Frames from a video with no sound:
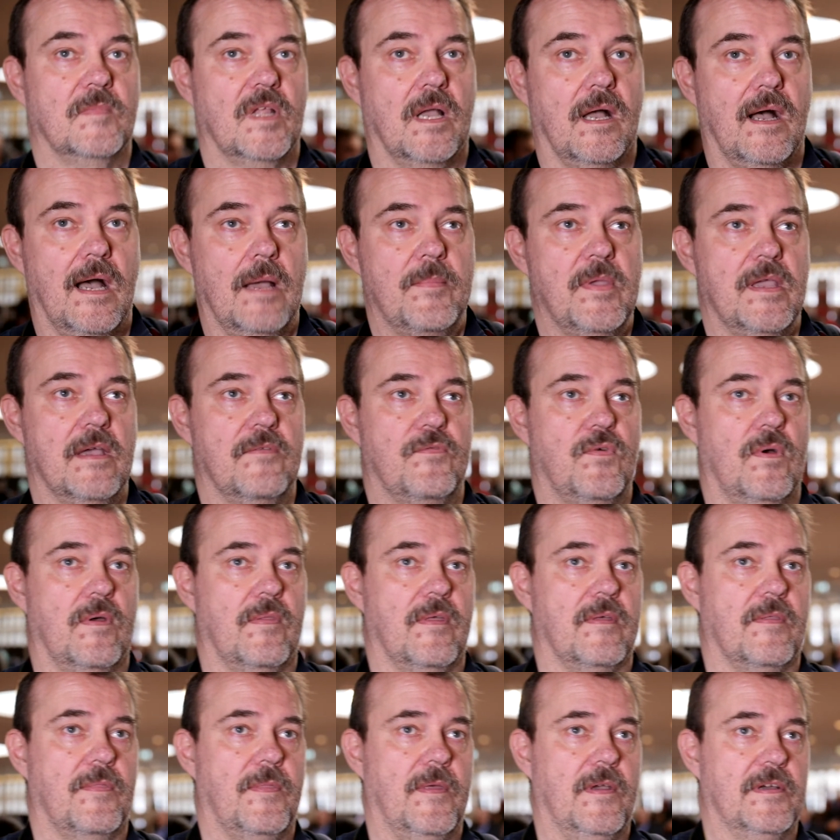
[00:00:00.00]
I'm here for
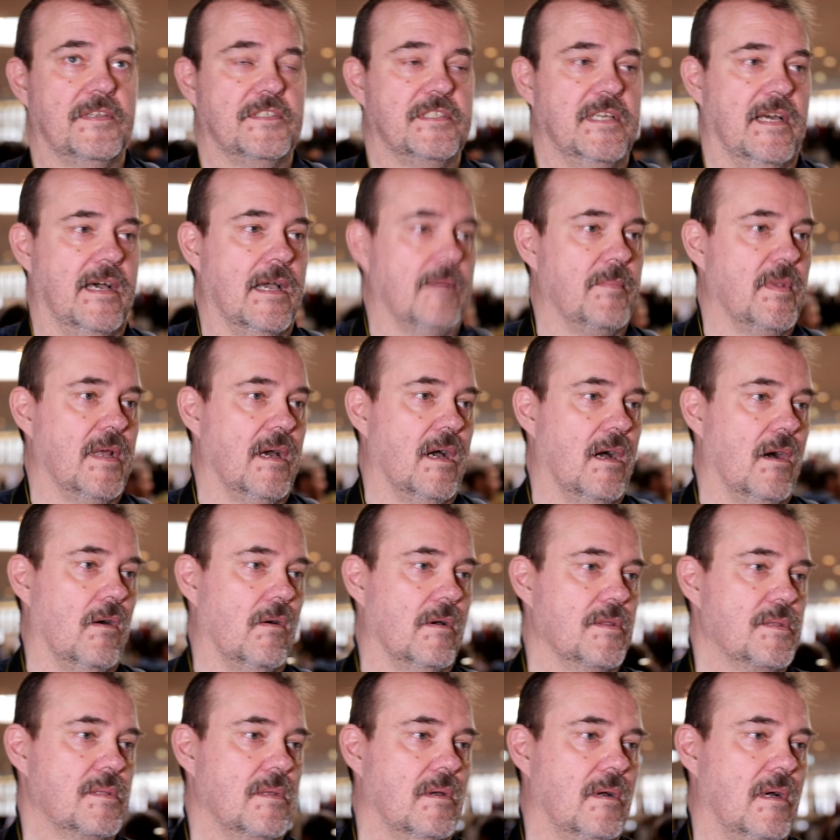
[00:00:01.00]
the third time
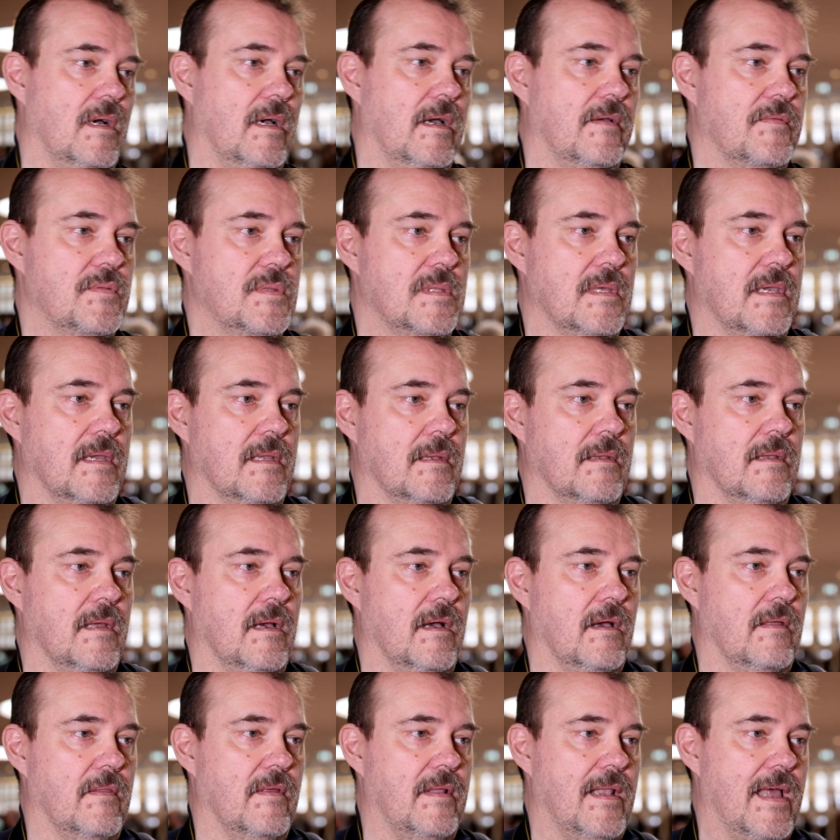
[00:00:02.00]
now, so I've seen
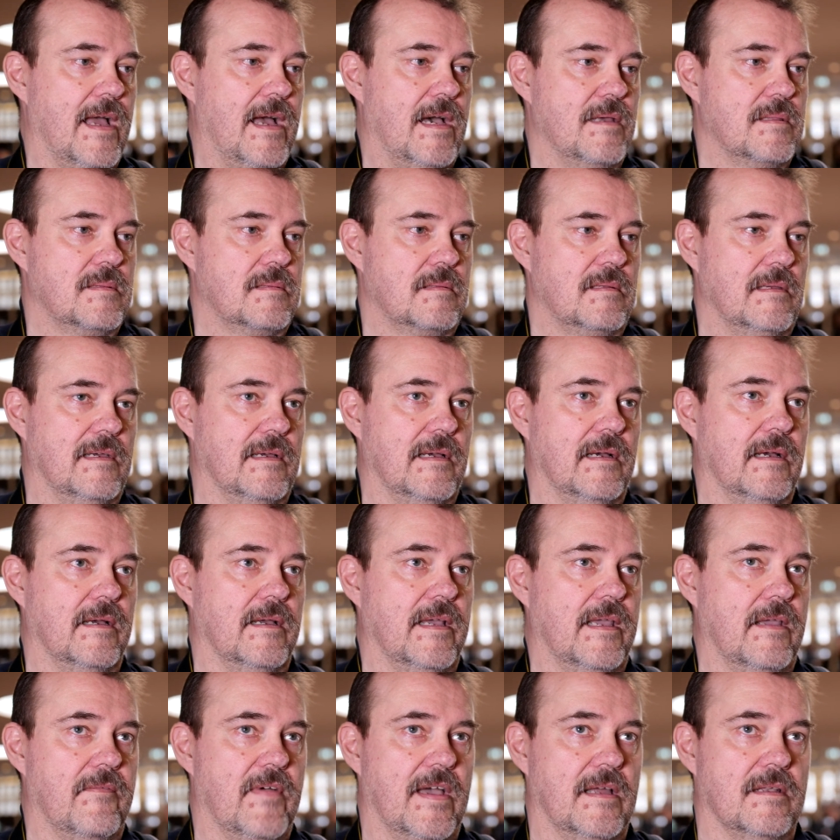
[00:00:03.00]
the last
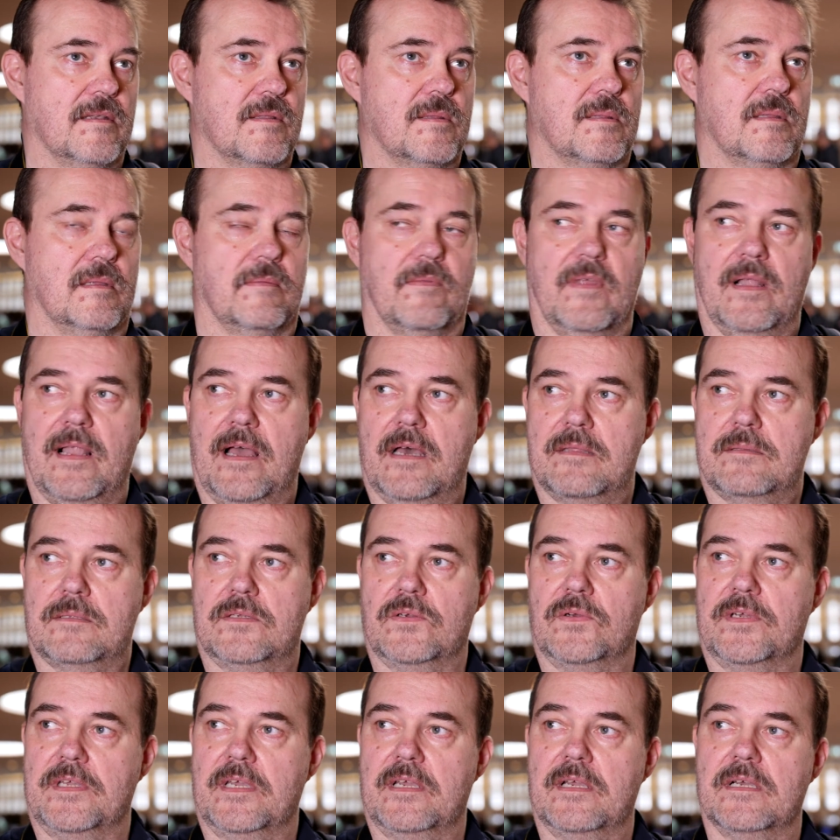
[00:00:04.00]
events in the last
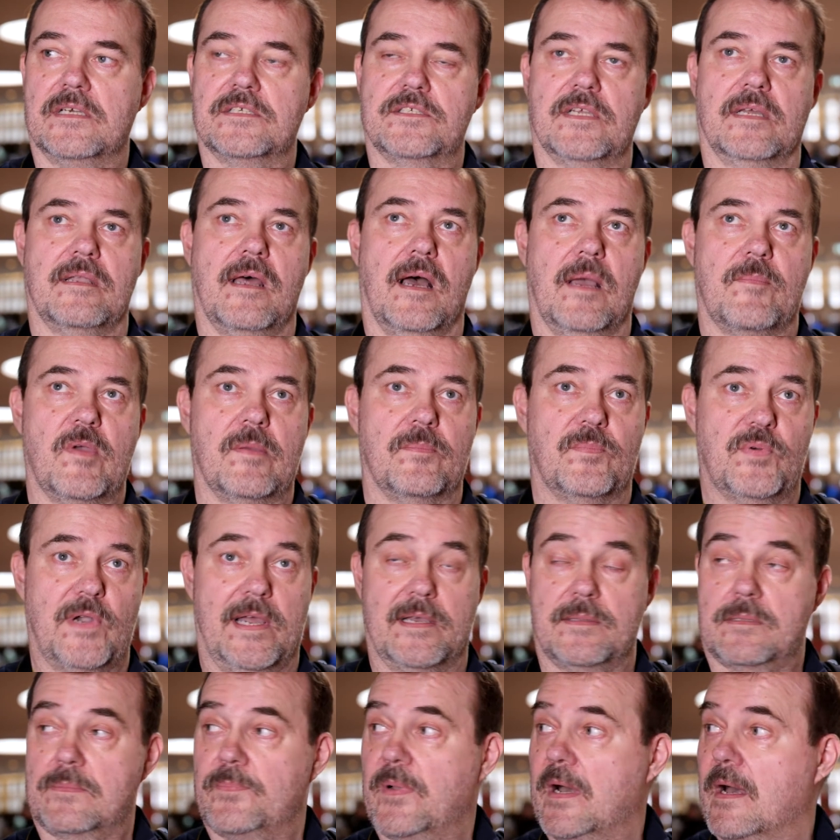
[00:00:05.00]
2 years, and I'm
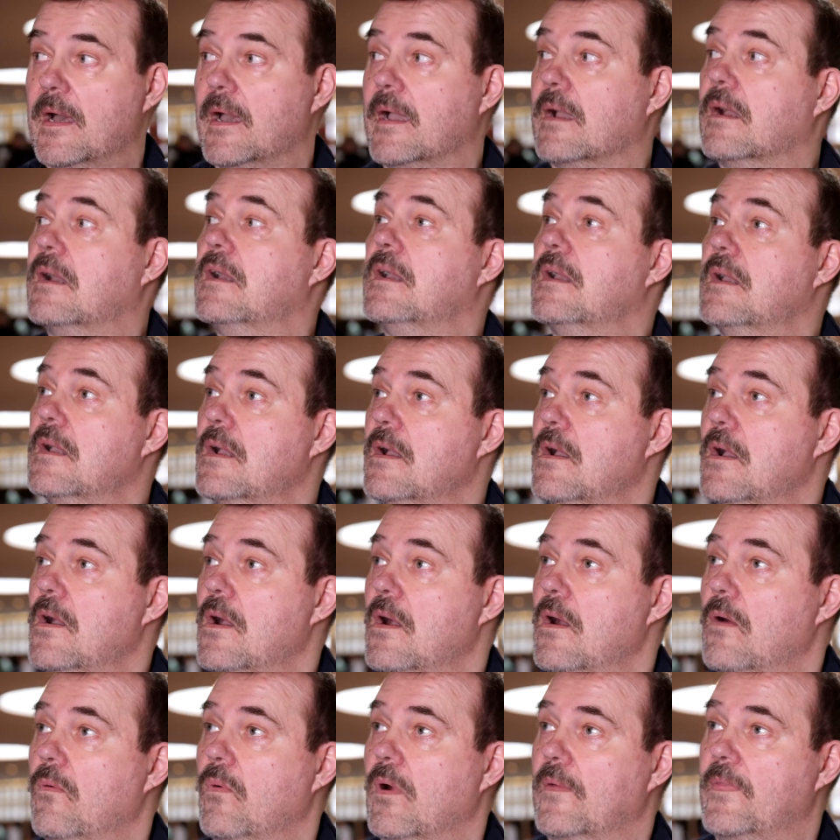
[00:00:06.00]
impressed by
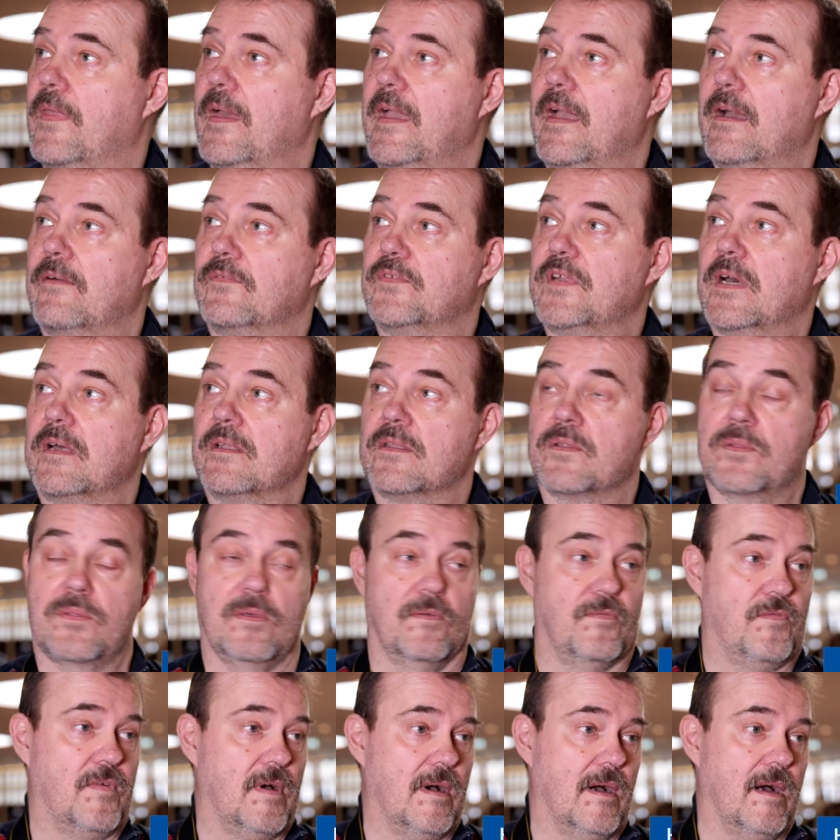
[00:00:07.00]
what they have done
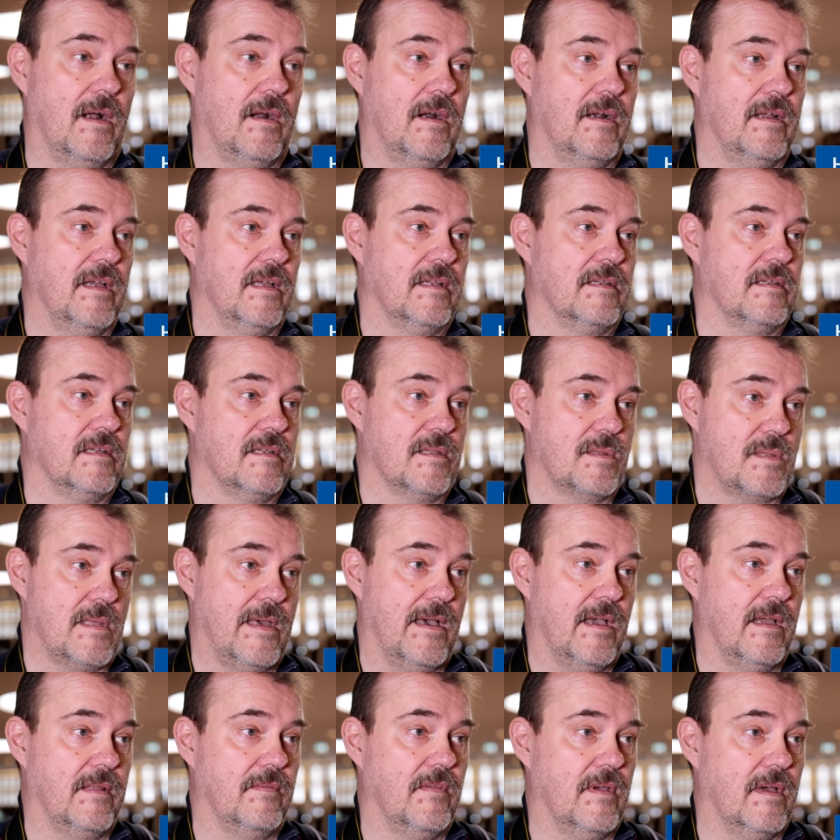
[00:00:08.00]
so far
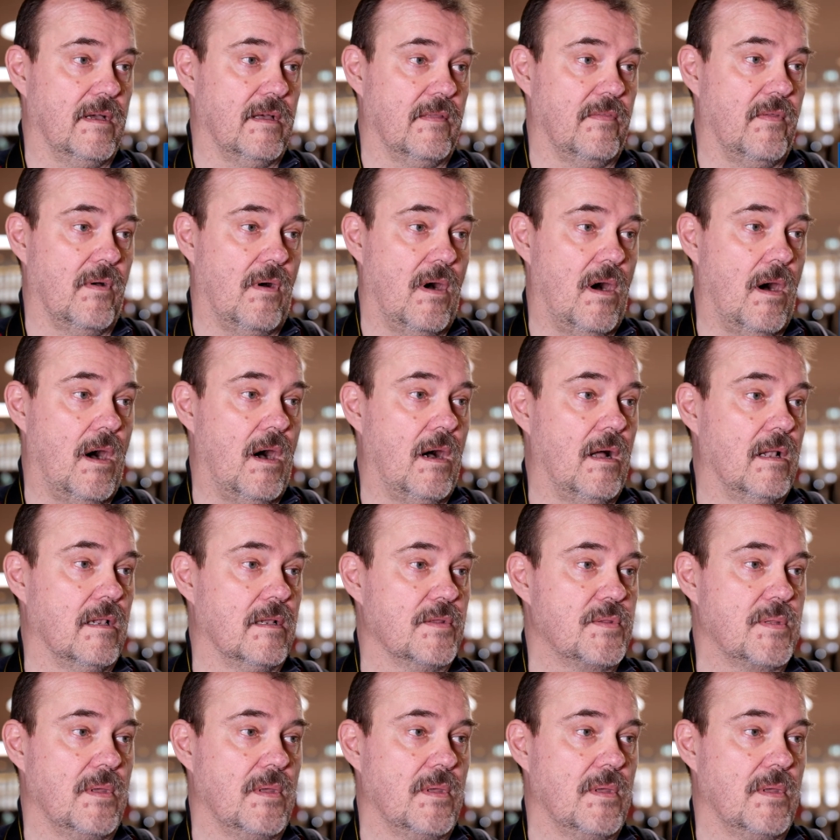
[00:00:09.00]
inside the hall.